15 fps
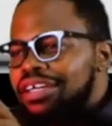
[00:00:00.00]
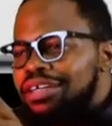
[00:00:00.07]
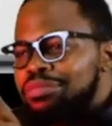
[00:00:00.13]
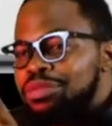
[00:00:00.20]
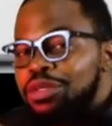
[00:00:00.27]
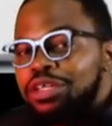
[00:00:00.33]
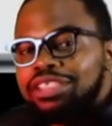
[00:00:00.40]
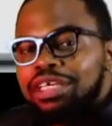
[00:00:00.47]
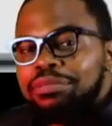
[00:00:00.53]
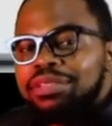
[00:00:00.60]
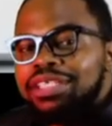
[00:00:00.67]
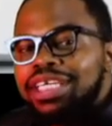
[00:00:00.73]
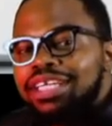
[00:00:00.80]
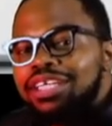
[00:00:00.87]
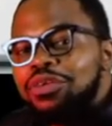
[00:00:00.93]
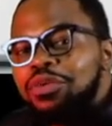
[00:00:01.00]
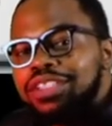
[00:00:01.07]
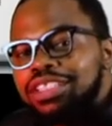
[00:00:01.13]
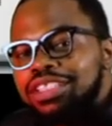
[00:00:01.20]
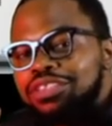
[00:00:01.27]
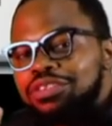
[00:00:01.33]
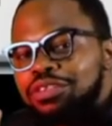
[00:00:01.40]
because I've been getting
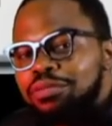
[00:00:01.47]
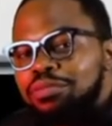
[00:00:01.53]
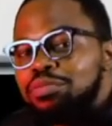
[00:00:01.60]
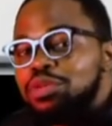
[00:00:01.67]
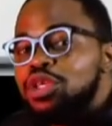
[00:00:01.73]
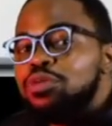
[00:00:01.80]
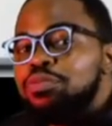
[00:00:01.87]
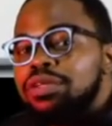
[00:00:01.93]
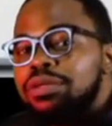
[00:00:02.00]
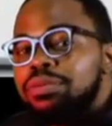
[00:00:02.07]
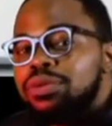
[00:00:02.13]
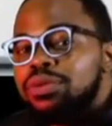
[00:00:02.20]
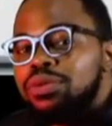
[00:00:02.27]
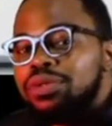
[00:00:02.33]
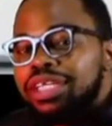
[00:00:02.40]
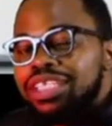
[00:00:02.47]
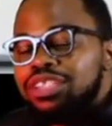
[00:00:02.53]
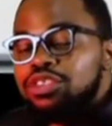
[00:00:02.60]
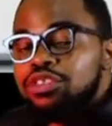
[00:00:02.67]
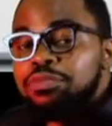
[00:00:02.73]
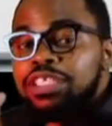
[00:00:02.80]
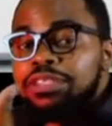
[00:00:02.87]
questions from new people who get
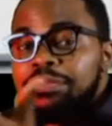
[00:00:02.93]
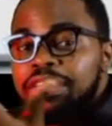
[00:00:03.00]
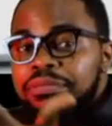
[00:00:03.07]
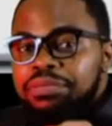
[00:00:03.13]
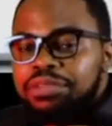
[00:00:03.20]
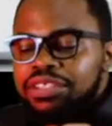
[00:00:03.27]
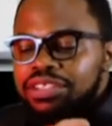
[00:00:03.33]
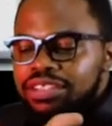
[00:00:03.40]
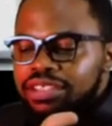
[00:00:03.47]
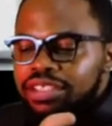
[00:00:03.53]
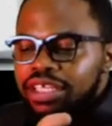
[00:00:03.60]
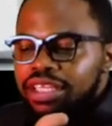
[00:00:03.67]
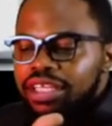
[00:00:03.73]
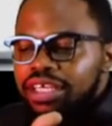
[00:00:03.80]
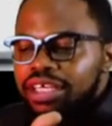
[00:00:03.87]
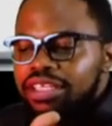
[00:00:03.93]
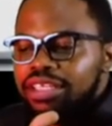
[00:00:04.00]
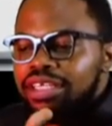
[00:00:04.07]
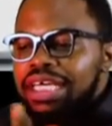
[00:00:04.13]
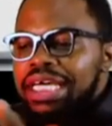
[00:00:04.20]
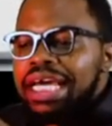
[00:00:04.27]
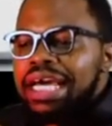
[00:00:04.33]
to meet my person, and
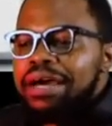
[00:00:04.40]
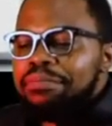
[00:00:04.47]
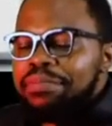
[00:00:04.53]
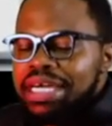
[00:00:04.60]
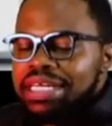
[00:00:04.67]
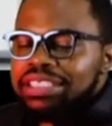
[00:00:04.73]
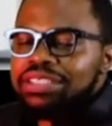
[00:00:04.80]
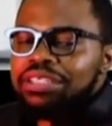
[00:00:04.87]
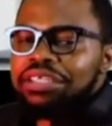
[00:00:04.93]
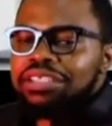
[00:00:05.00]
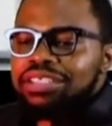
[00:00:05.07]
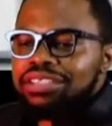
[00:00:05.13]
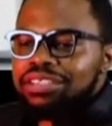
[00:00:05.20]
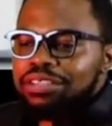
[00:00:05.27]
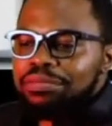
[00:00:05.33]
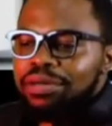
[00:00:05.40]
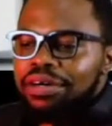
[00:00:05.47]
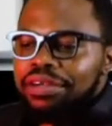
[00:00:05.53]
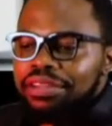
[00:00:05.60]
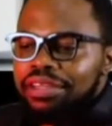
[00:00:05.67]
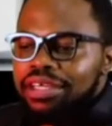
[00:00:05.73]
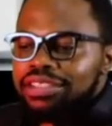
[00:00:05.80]
then my discussions
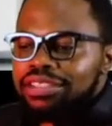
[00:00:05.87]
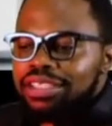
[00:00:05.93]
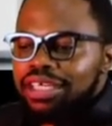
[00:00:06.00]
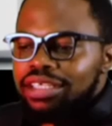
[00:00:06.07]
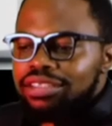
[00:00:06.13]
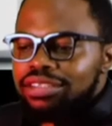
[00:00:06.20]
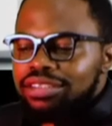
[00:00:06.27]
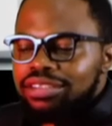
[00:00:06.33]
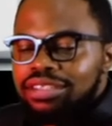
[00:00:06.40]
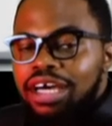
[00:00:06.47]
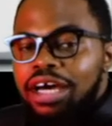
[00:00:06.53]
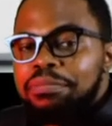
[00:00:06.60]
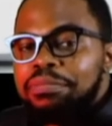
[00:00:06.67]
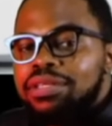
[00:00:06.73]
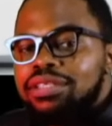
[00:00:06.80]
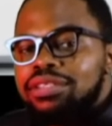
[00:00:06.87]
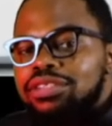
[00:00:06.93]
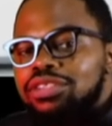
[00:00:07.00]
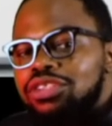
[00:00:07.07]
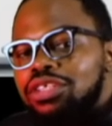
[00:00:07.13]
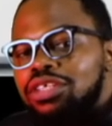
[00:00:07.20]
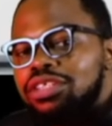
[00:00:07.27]
about things that happen in the
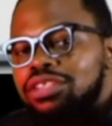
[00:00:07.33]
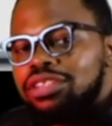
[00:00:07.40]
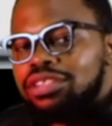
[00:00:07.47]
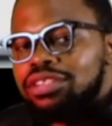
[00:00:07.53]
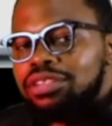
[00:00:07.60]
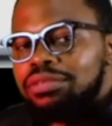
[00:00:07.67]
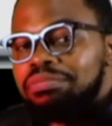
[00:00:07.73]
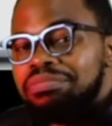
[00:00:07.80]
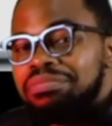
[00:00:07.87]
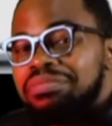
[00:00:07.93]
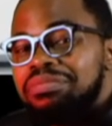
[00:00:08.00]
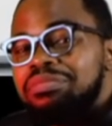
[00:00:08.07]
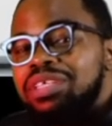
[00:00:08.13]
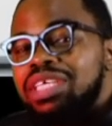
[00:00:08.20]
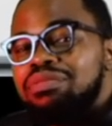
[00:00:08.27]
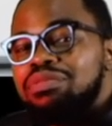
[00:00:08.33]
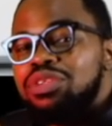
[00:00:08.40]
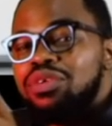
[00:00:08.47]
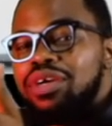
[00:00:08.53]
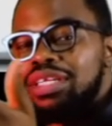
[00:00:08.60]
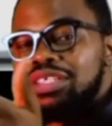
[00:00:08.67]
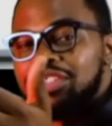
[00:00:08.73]
church, even
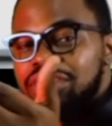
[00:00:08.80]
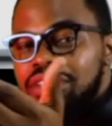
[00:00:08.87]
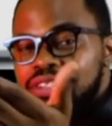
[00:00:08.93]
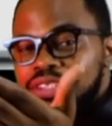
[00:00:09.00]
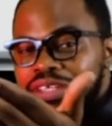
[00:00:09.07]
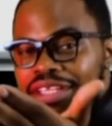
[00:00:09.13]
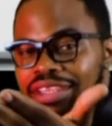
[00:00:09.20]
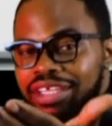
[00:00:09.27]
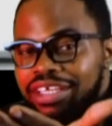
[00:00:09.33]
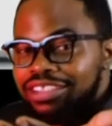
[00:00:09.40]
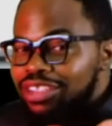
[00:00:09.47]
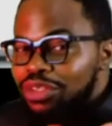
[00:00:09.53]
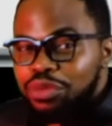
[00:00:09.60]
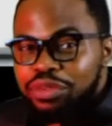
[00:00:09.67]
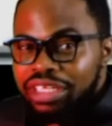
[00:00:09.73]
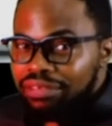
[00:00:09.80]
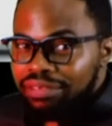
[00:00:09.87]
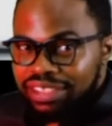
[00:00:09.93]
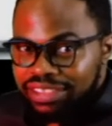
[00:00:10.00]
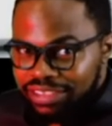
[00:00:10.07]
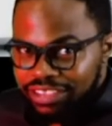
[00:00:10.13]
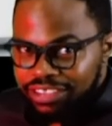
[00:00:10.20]
though I discuss other things they would
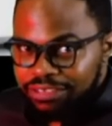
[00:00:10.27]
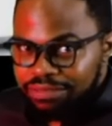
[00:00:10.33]
never see.